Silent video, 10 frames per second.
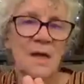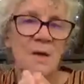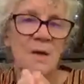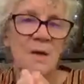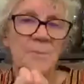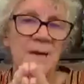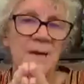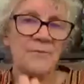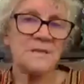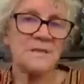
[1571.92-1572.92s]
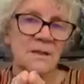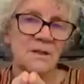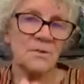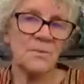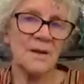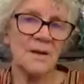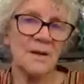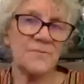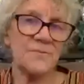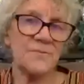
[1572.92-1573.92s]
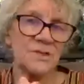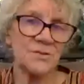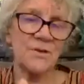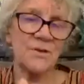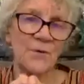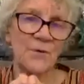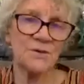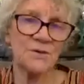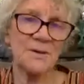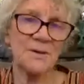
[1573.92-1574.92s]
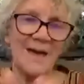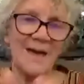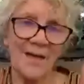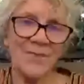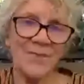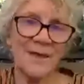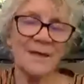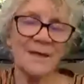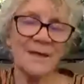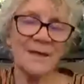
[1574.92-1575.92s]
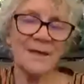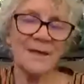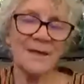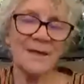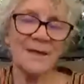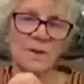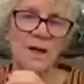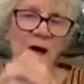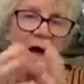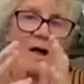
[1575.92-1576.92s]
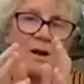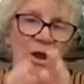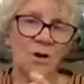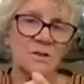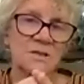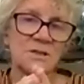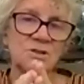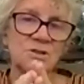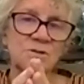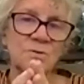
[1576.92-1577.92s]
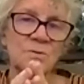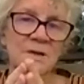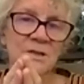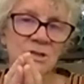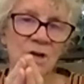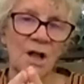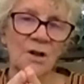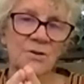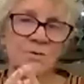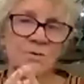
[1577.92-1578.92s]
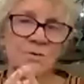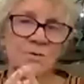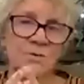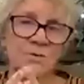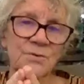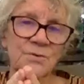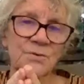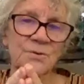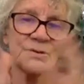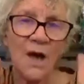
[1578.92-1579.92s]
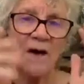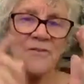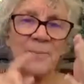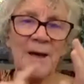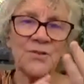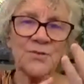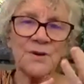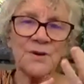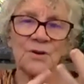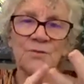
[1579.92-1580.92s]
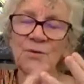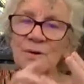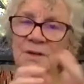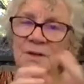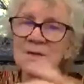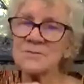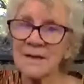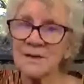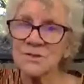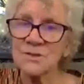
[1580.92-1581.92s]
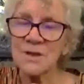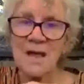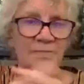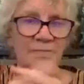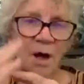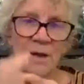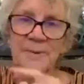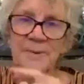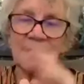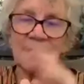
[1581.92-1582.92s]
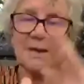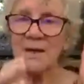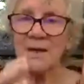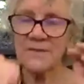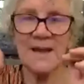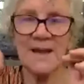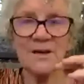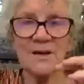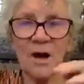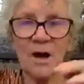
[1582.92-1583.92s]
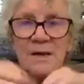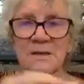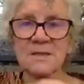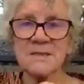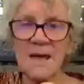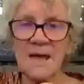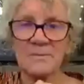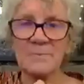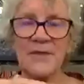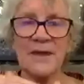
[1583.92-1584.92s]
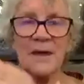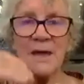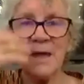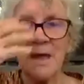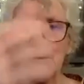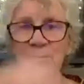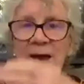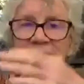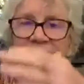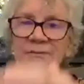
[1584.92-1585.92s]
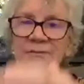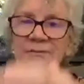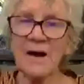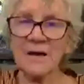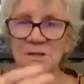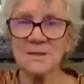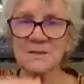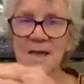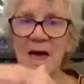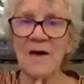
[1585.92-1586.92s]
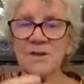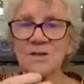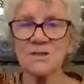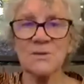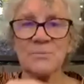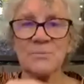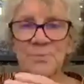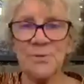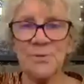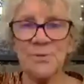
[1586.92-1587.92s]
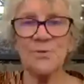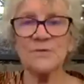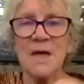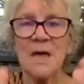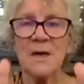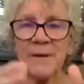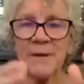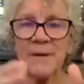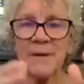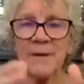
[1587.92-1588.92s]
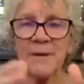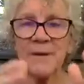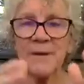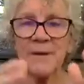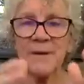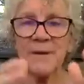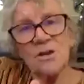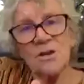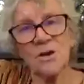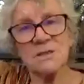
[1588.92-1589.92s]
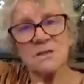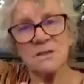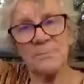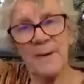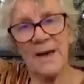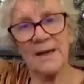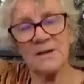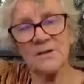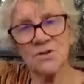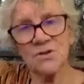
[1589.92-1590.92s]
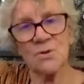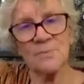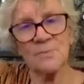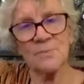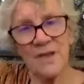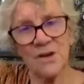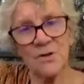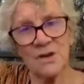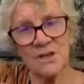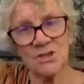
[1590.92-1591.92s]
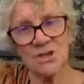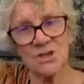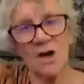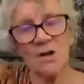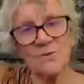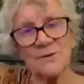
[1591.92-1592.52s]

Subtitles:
but every single one of the children I've worked with out there in that school are locked into a childhood of about 3 or 4 years of age. They might be 7, 8, 9, and 10, but their brain functions haven't improved because they're still locked into the pain and the trauma of that early childhood.